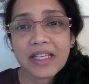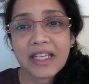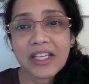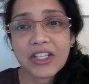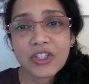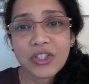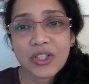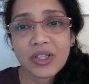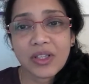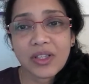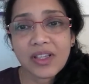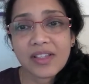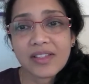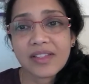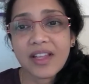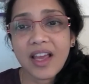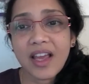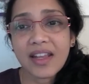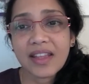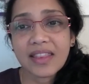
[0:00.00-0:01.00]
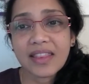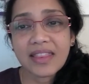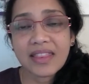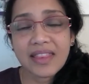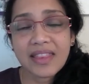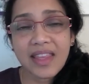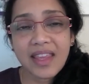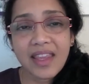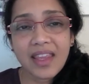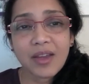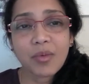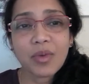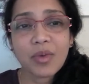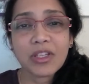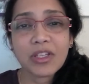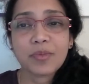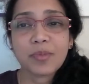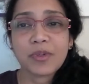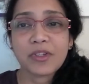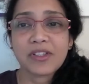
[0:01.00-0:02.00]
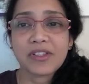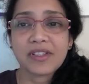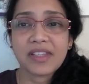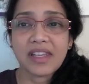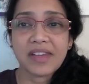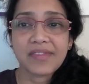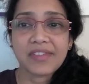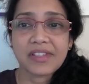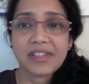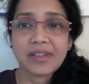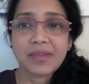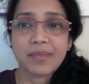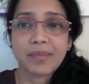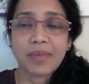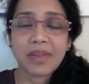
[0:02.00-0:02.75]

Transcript: nature is not a thing which perceives,